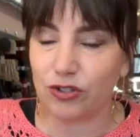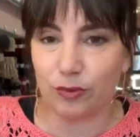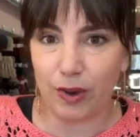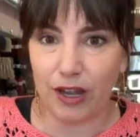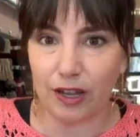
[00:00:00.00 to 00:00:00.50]

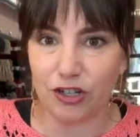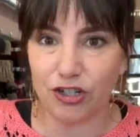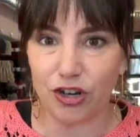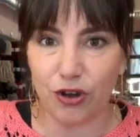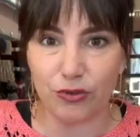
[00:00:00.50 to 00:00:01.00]
do my
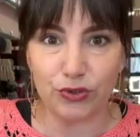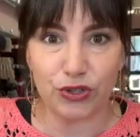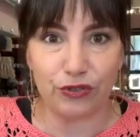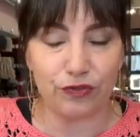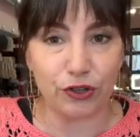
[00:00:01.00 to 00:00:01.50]

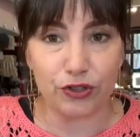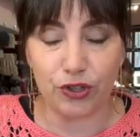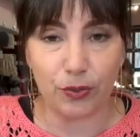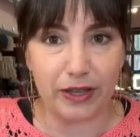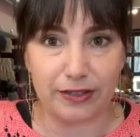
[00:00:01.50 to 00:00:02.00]
shows at the
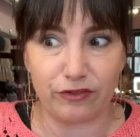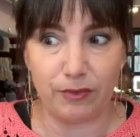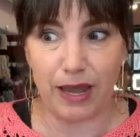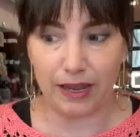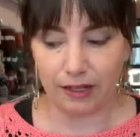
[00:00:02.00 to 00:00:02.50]
first 2 weeks of
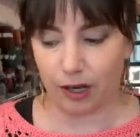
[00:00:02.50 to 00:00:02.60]
May,